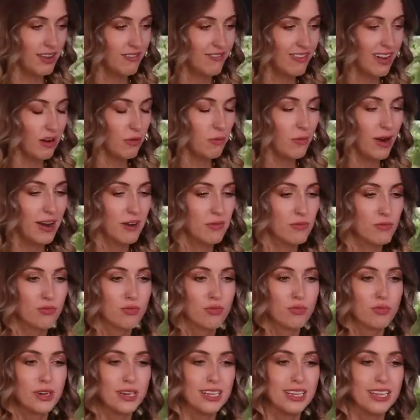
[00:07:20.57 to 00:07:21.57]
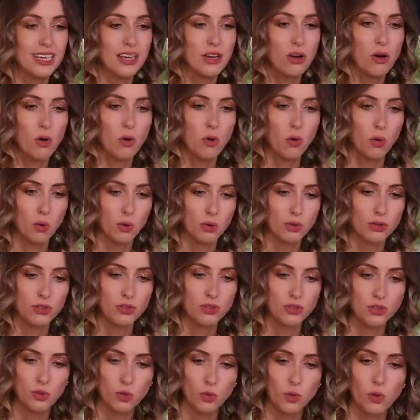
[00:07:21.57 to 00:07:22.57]
if I went really old
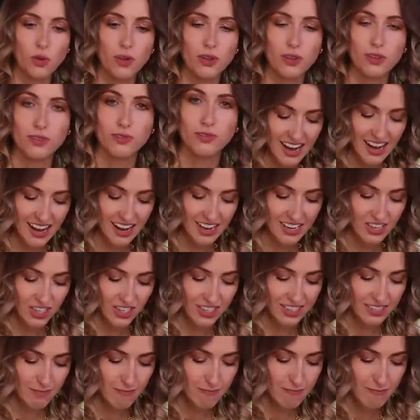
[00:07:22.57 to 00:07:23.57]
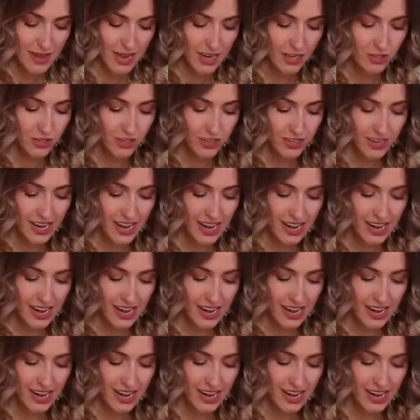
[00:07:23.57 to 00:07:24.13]
school and I just measured